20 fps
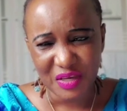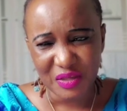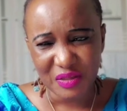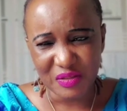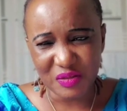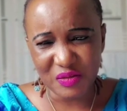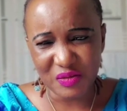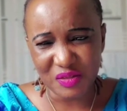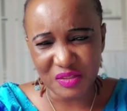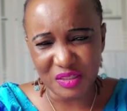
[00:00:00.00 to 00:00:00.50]

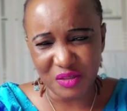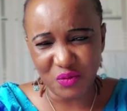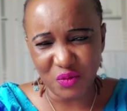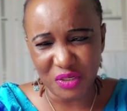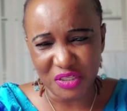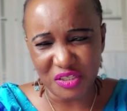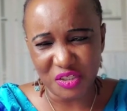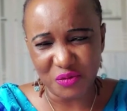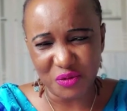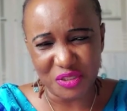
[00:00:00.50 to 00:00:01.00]
to see
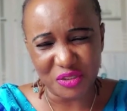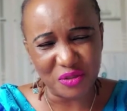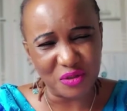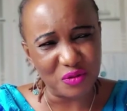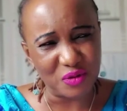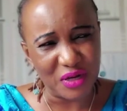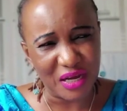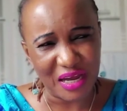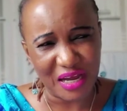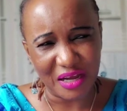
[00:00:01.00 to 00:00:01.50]
what she was going
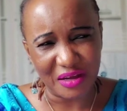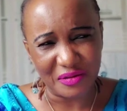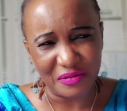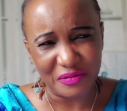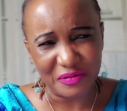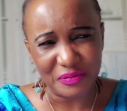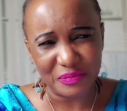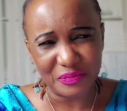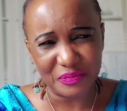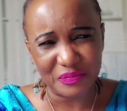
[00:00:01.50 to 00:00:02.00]
to have
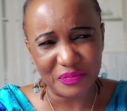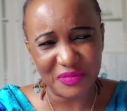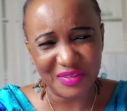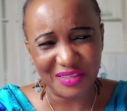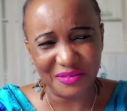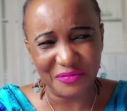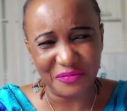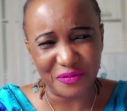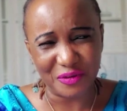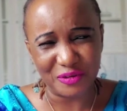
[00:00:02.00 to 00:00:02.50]

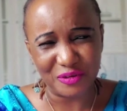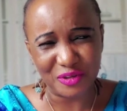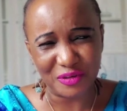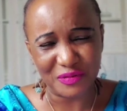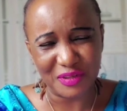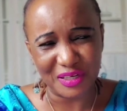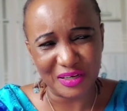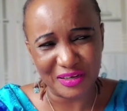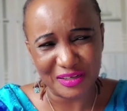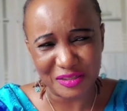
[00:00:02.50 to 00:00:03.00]
in front of
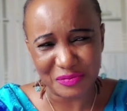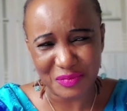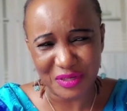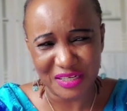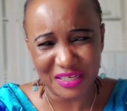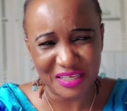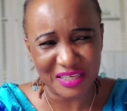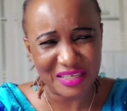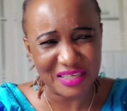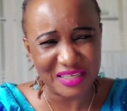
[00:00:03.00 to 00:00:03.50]
the husband
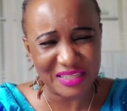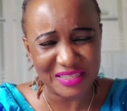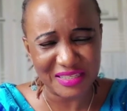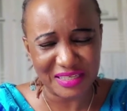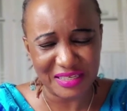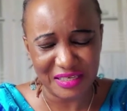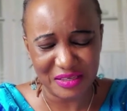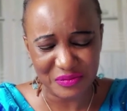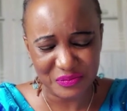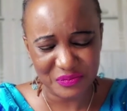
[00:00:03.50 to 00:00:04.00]
and kids
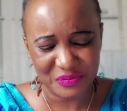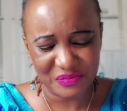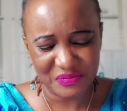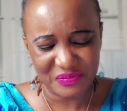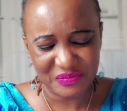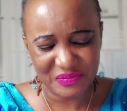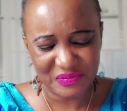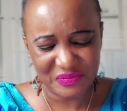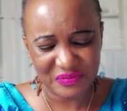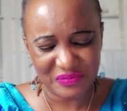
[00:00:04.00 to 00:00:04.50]
again.
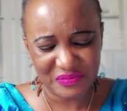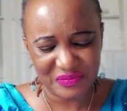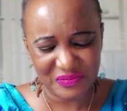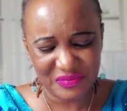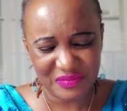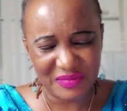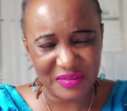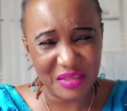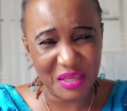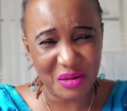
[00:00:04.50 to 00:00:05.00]

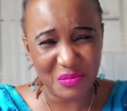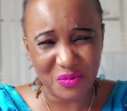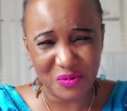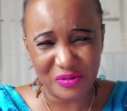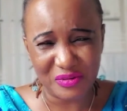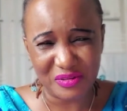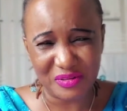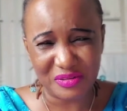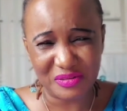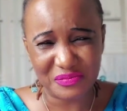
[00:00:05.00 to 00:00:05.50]

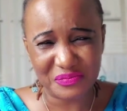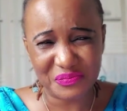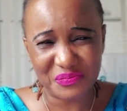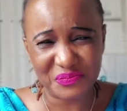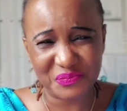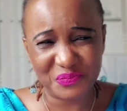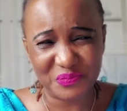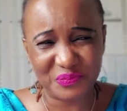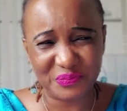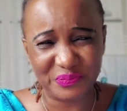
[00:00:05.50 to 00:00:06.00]
Neighbors.
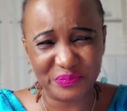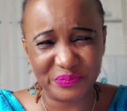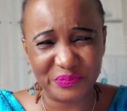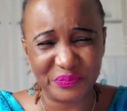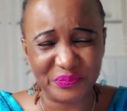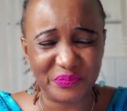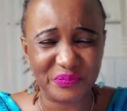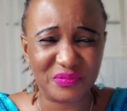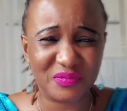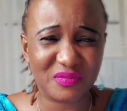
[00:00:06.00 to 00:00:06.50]

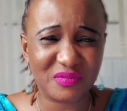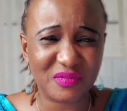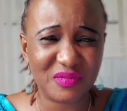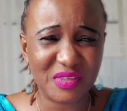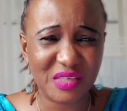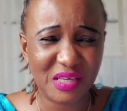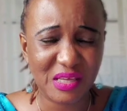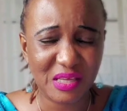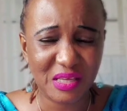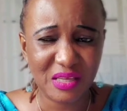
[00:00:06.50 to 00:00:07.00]

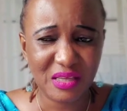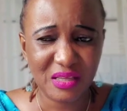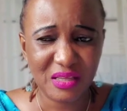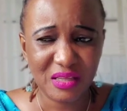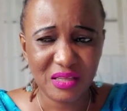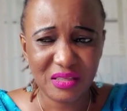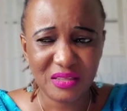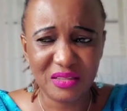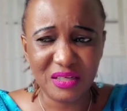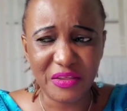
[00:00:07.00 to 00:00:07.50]

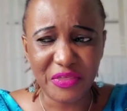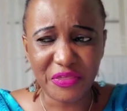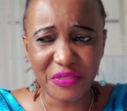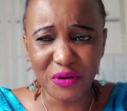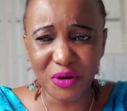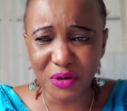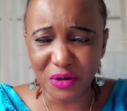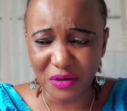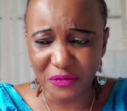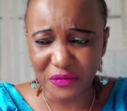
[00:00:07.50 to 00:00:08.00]
The
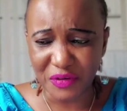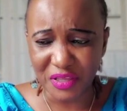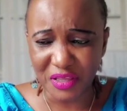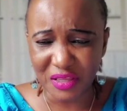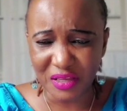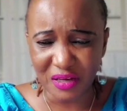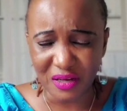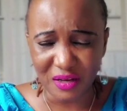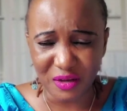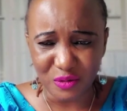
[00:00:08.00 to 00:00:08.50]
thought of it
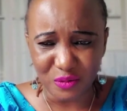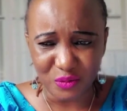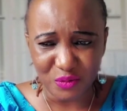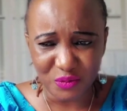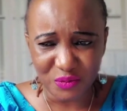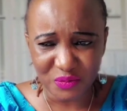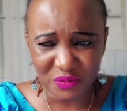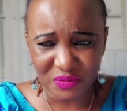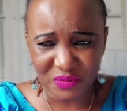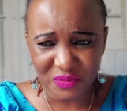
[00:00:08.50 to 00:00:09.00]

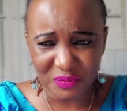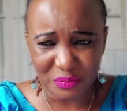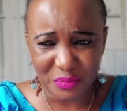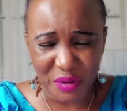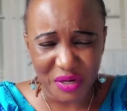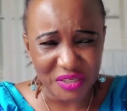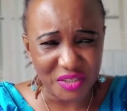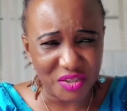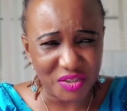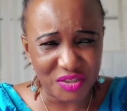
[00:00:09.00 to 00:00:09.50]
alone
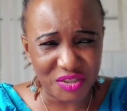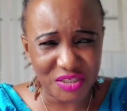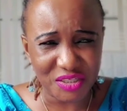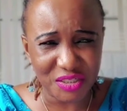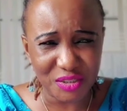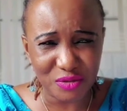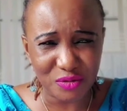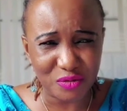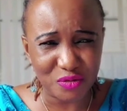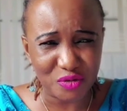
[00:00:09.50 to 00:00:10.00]
brings
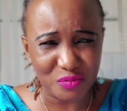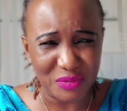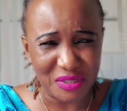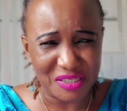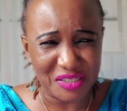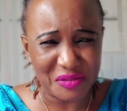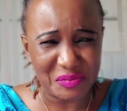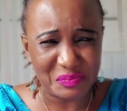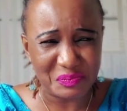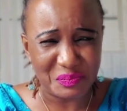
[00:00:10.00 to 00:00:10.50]
chill to my
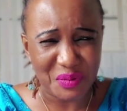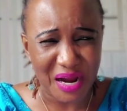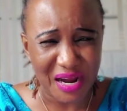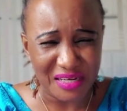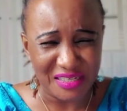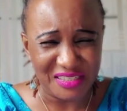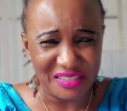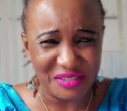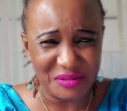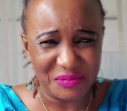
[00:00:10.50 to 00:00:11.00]

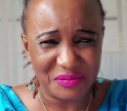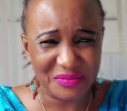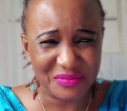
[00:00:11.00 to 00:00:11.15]
spine.